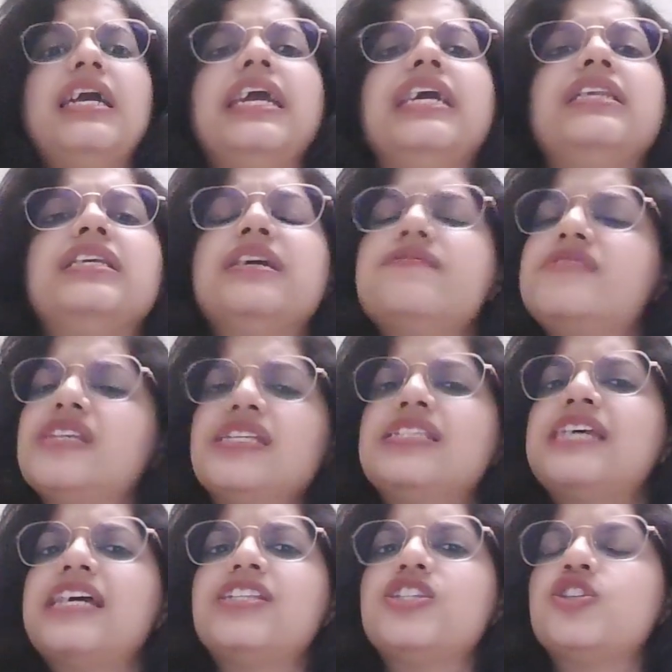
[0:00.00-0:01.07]
It gives a
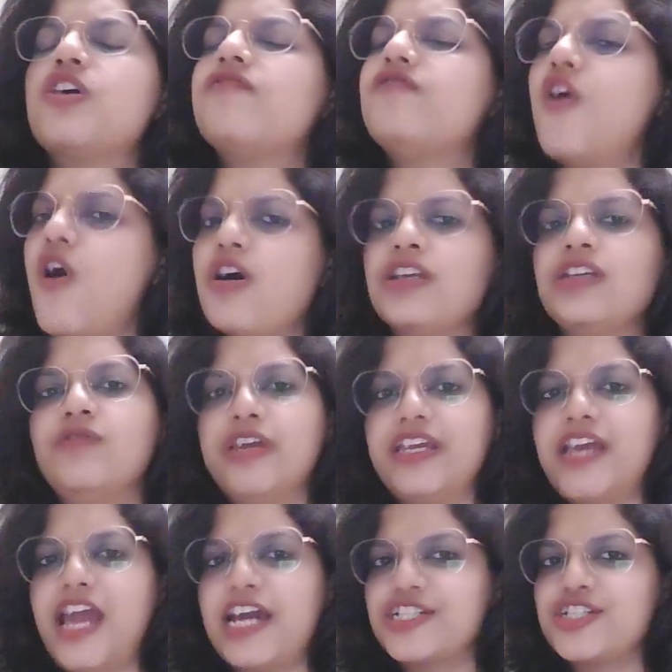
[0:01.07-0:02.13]
sense of
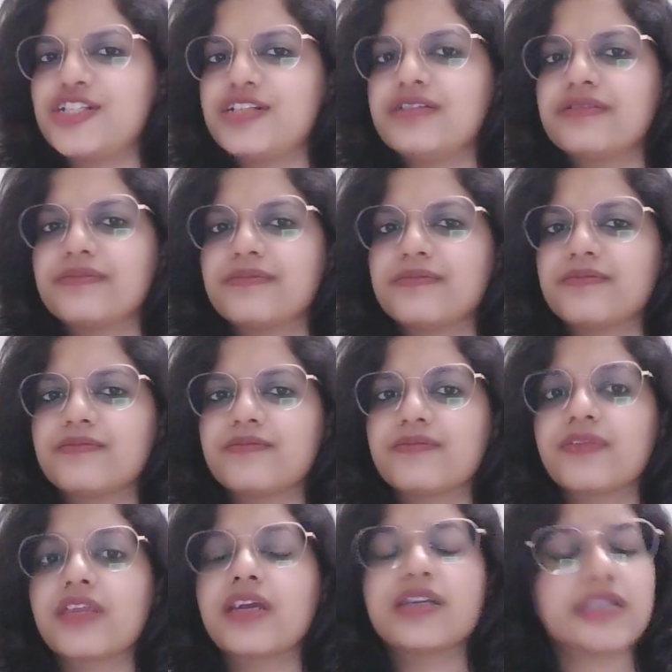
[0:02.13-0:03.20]
ongoing action.
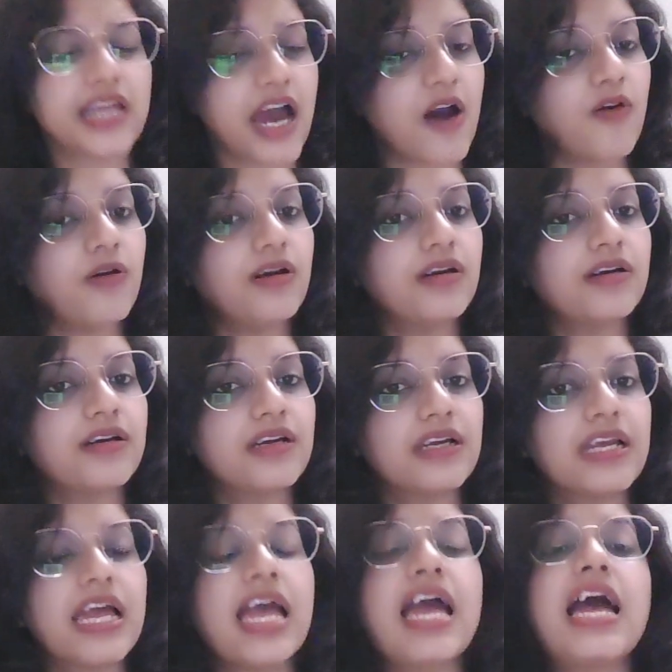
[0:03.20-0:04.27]
Now,
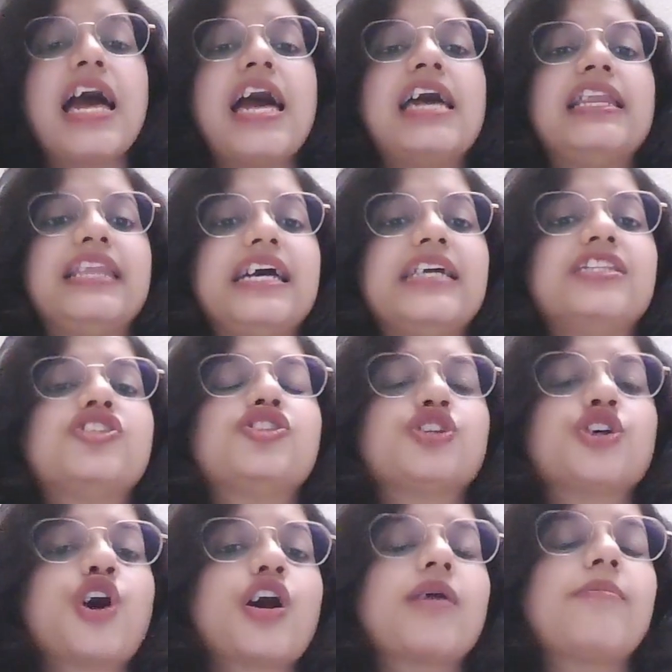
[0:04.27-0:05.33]
let's
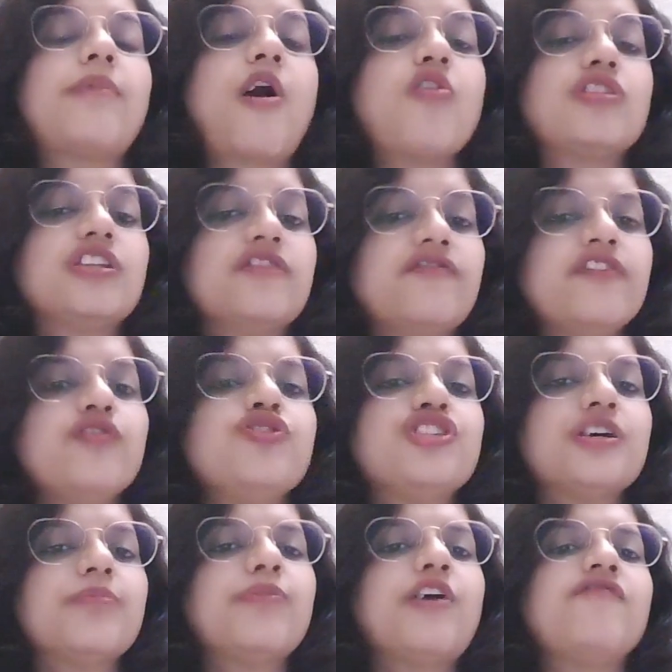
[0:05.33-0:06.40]
talk about the
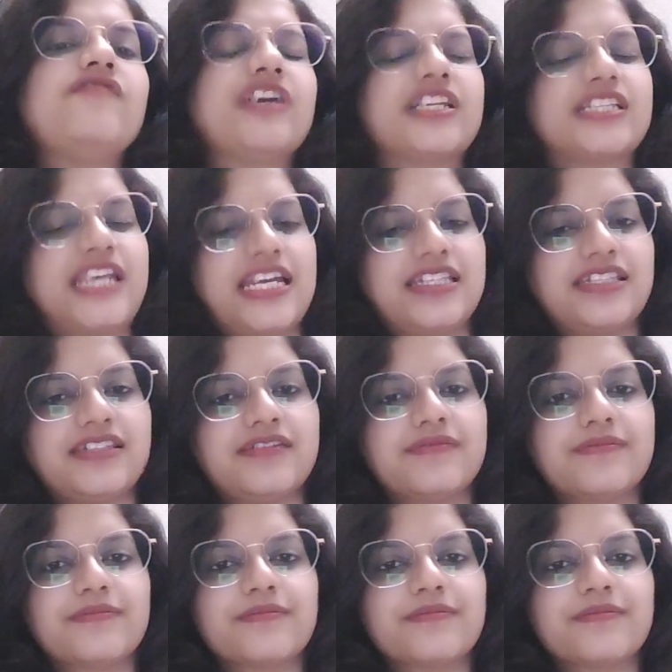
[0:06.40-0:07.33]
future perfect tense.